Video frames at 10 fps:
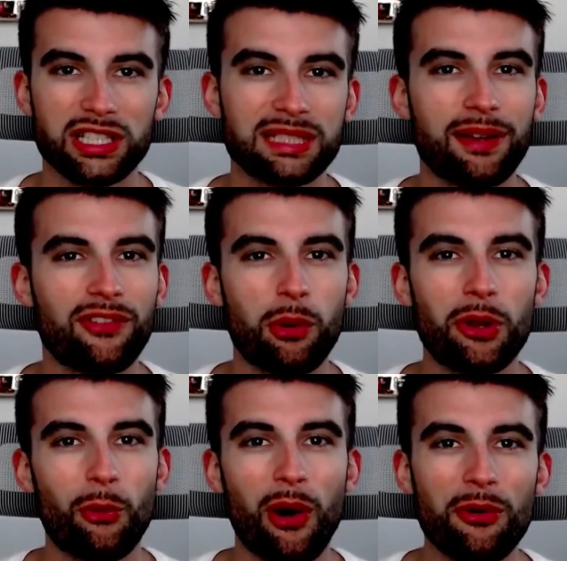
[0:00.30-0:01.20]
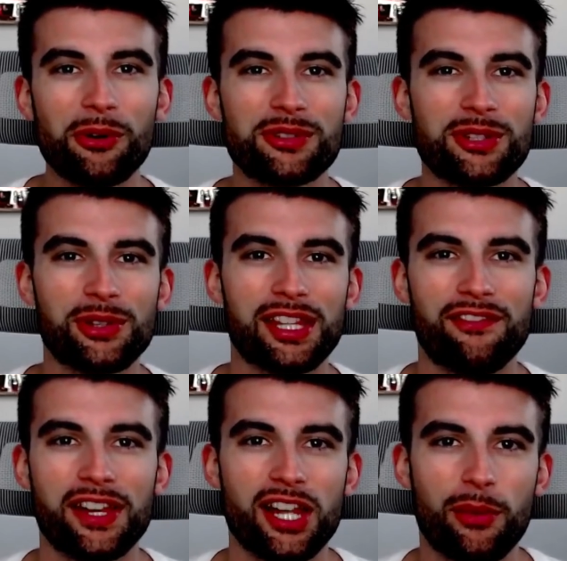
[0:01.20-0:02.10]
up, everyone? Welcome to the
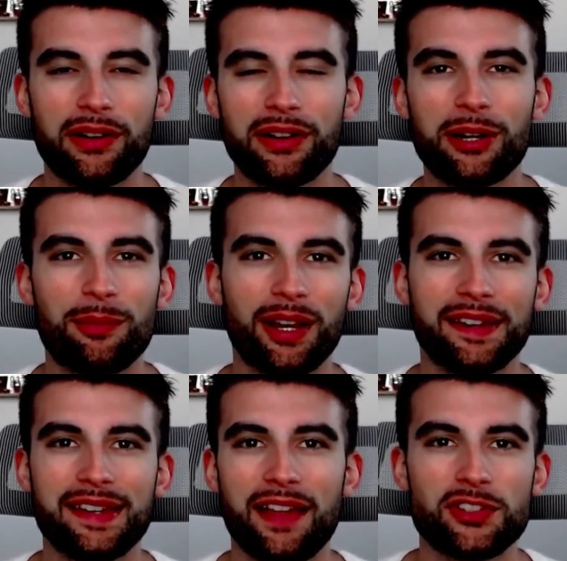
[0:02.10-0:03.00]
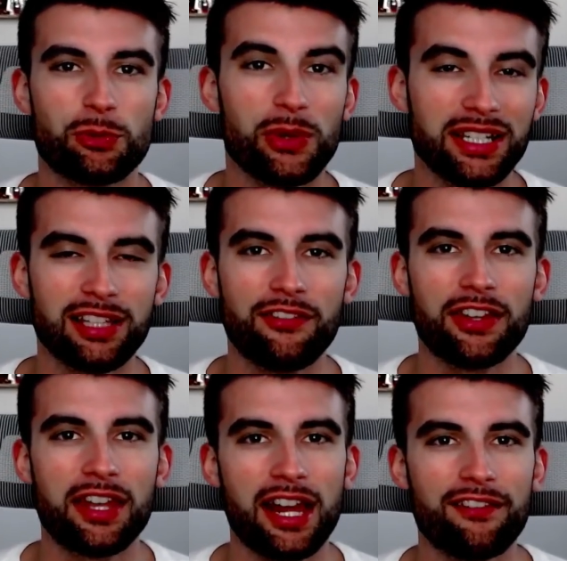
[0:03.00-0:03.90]
video. We're here breaking down this week
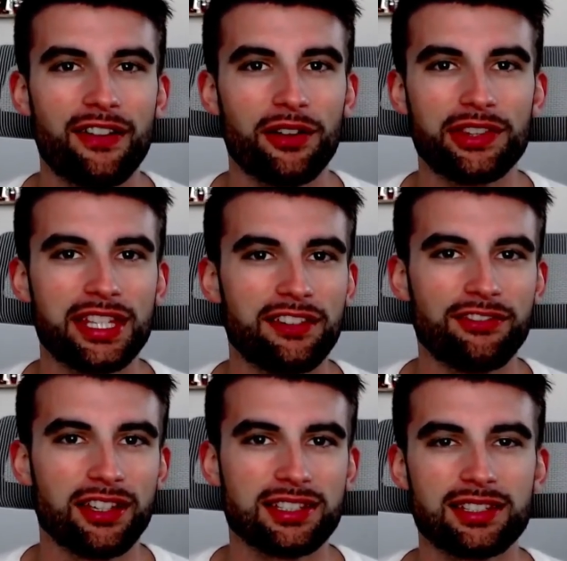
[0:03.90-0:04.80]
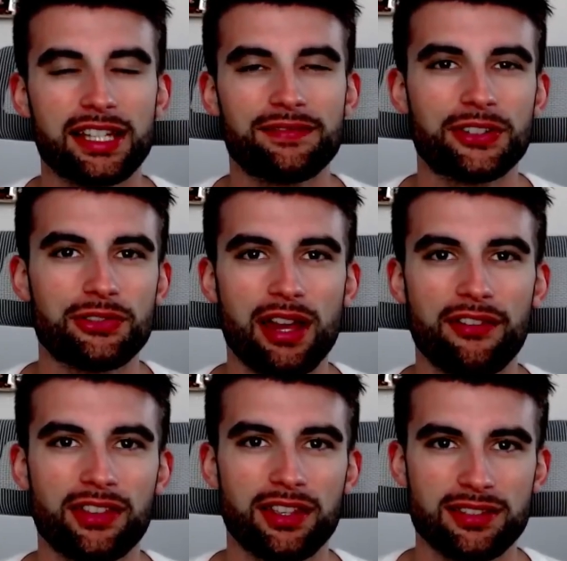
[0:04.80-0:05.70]
11 NFL DFS slate for
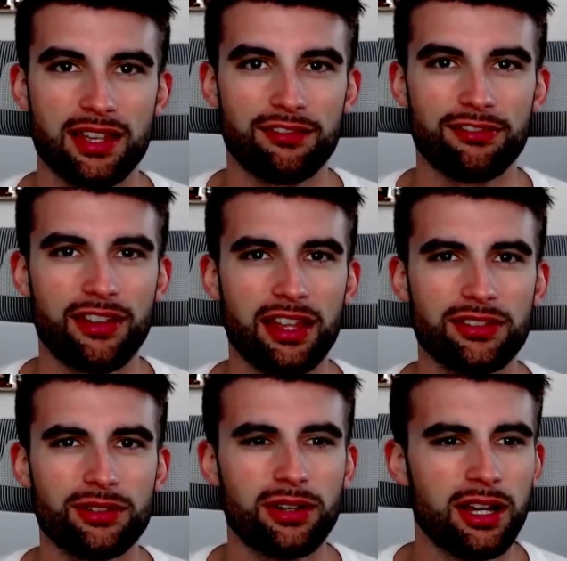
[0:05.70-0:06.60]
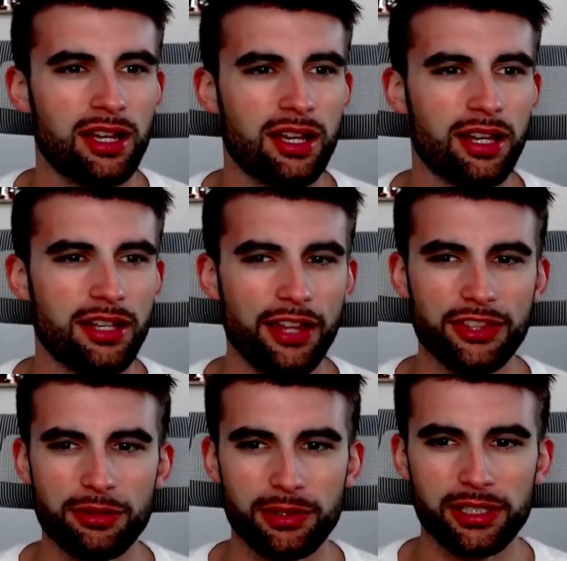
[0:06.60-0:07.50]
DraftKings and FanDuel.
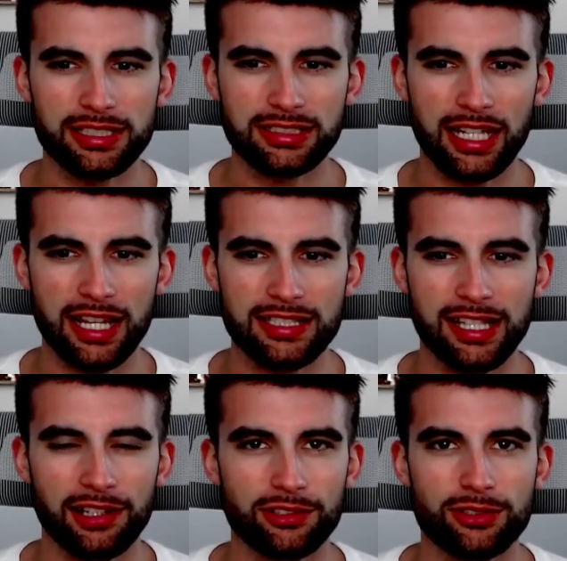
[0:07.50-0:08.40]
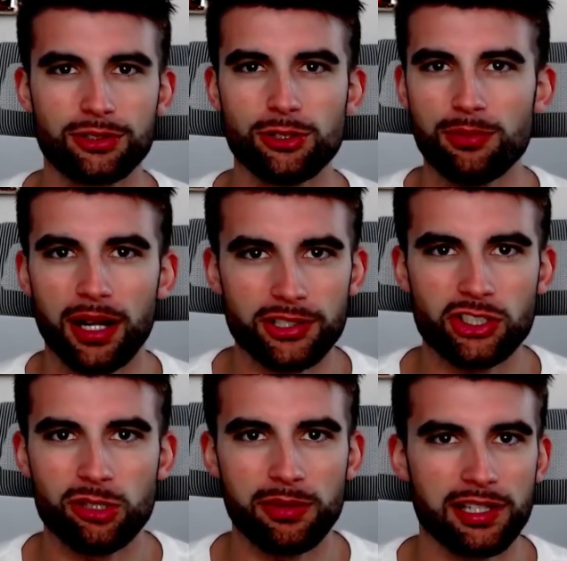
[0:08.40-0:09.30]
Nothing really stands out too much
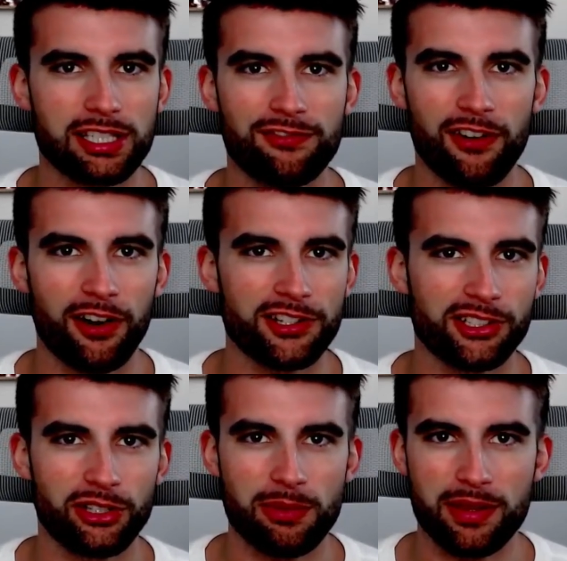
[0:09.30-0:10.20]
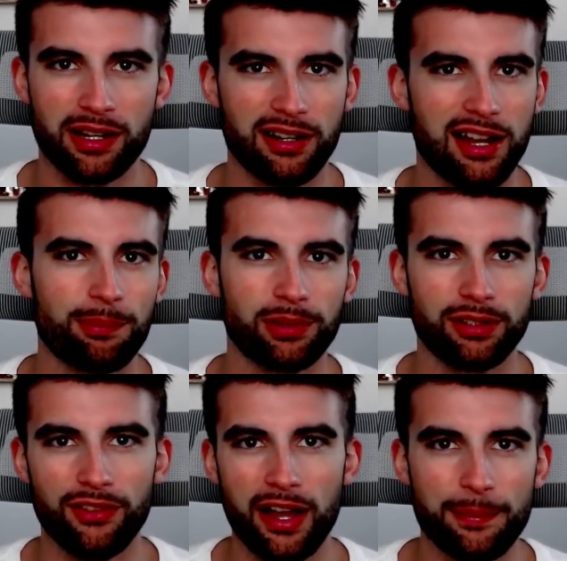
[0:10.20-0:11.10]
to me as far as there only being a couple
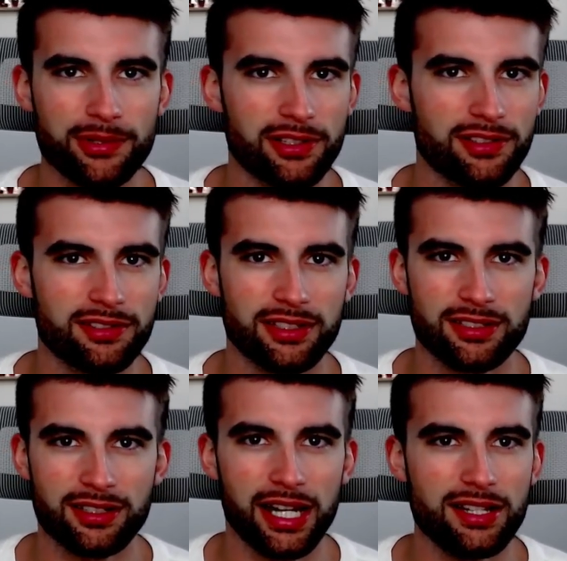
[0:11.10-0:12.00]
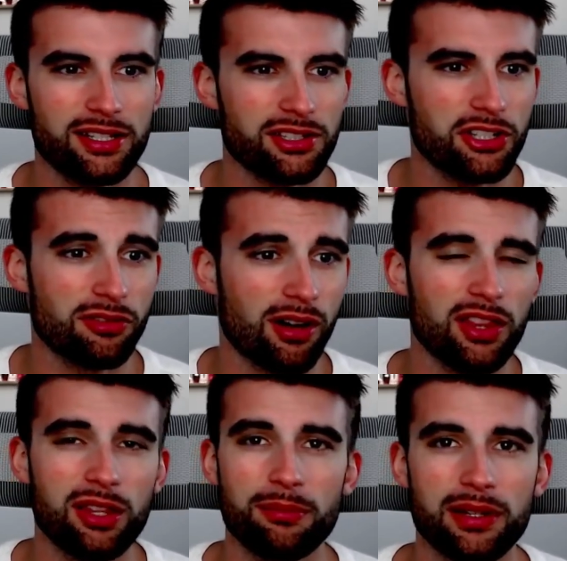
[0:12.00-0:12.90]
of options. It's kind of just your
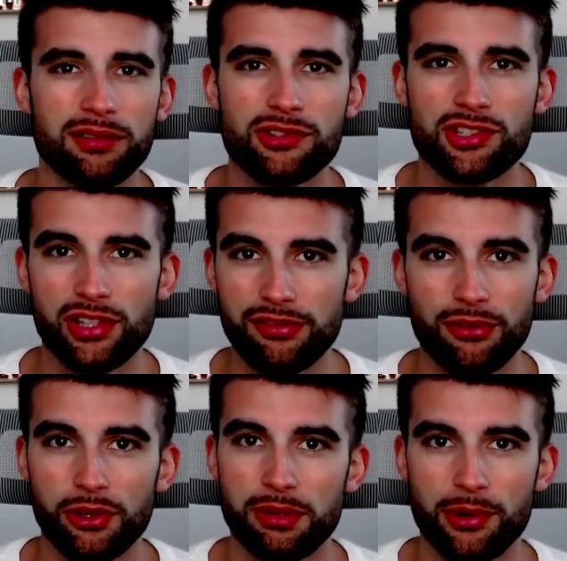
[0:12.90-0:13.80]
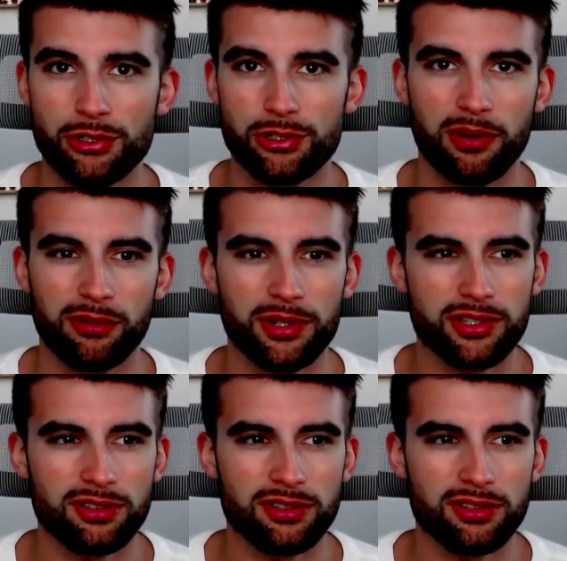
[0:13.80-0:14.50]
run-of-the-mill slate for the most part, which